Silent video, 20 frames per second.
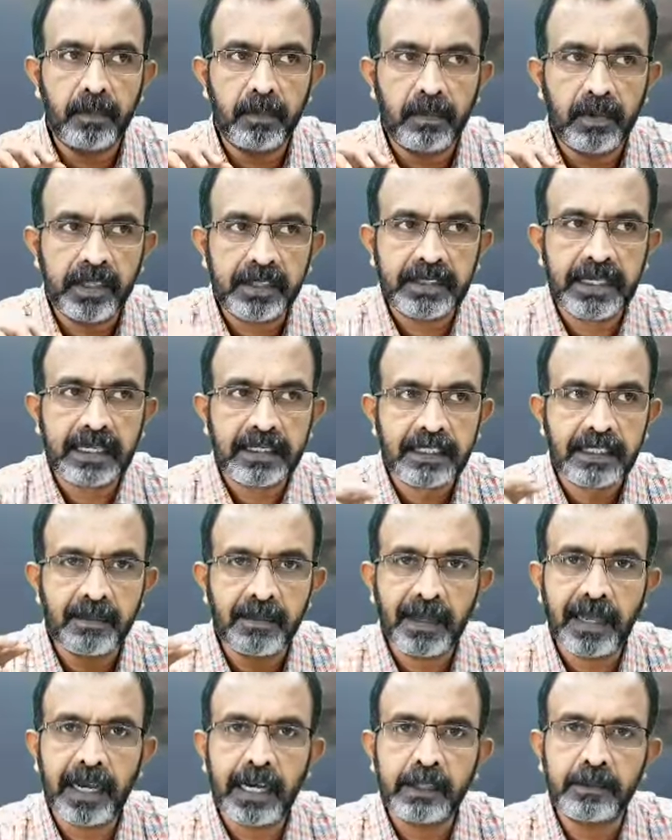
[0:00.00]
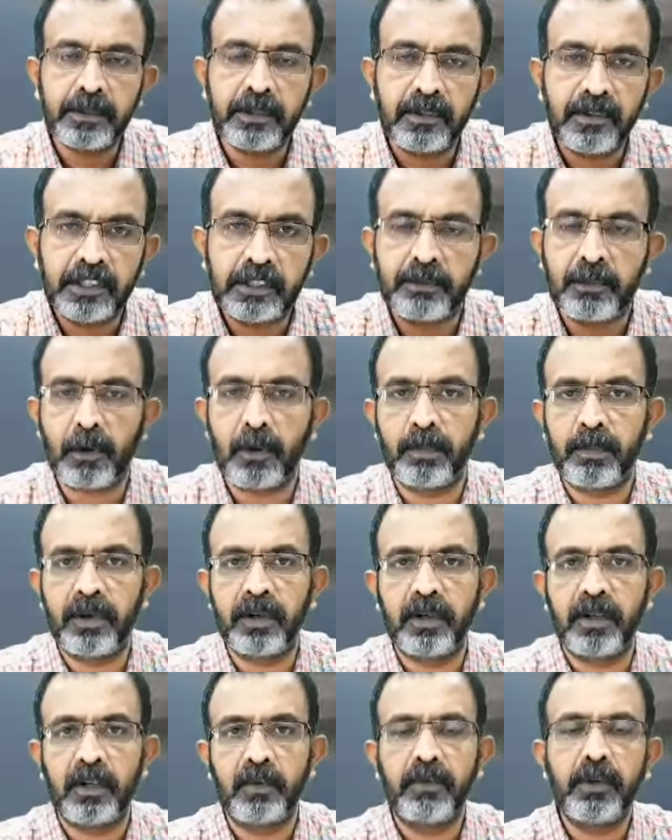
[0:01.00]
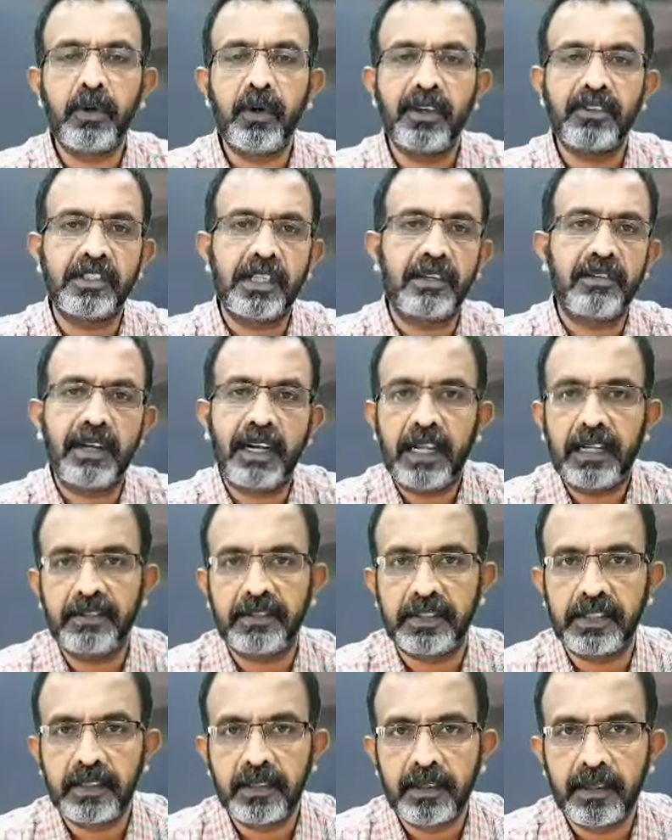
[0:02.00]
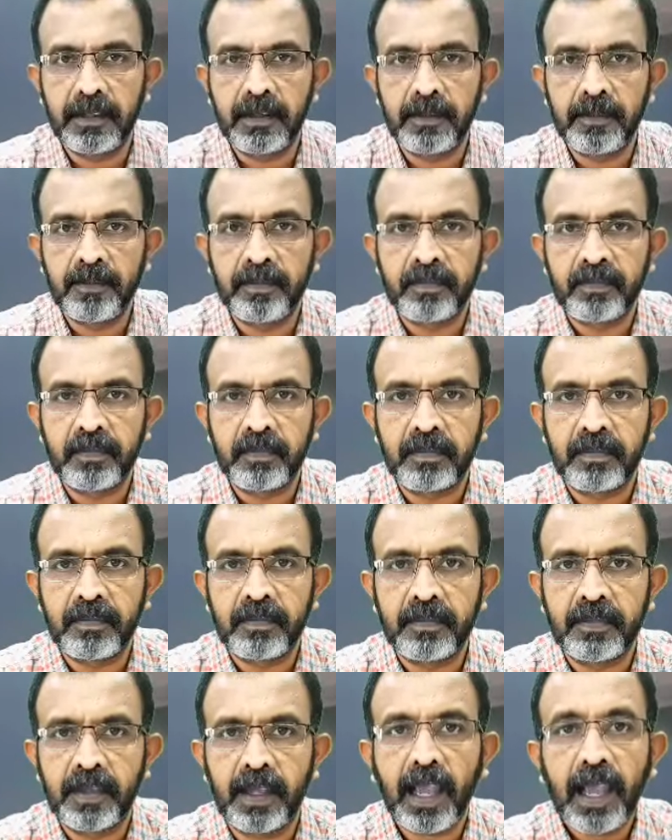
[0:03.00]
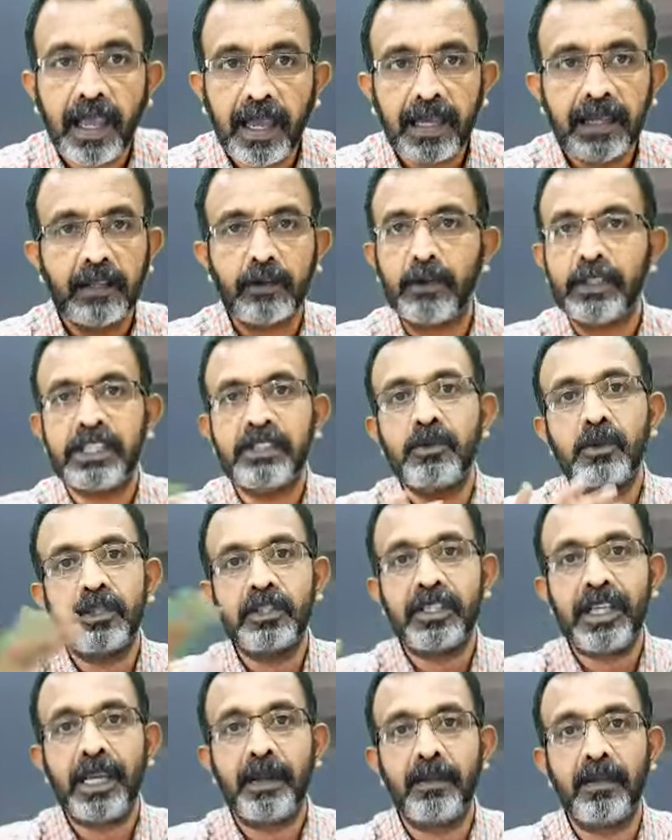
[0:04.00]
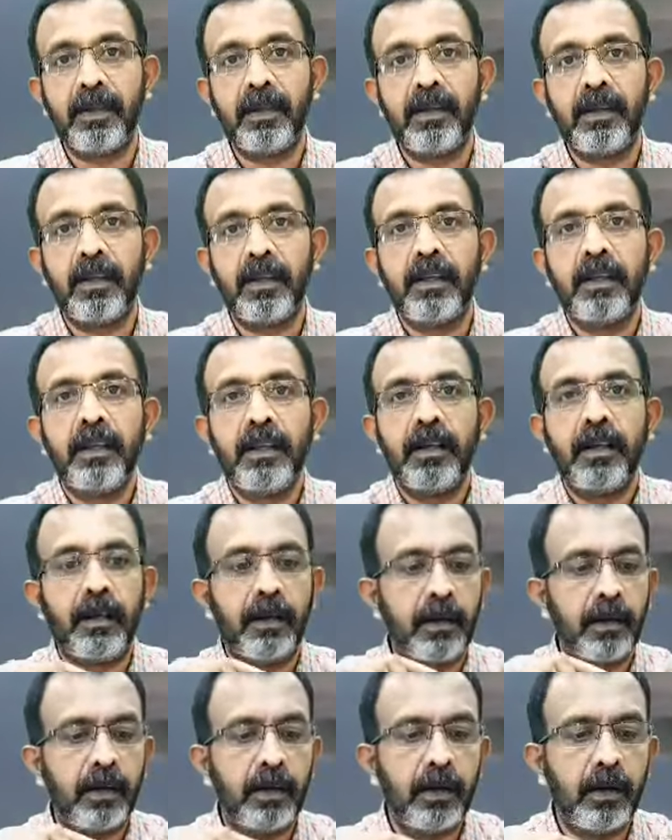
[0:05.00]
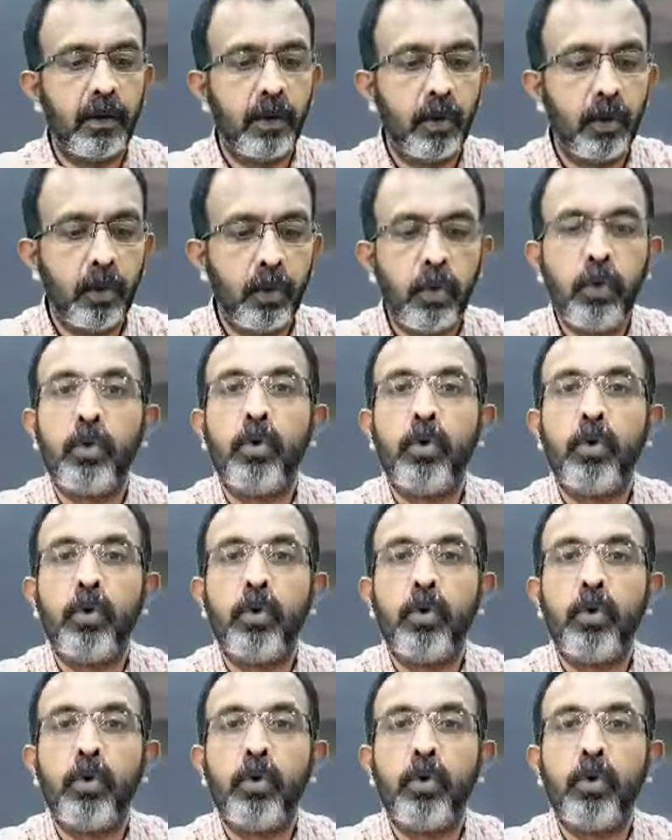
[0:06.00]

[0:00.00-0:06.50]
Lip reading: disaster management was proper, we could have saved lives. Again, the question was same. Who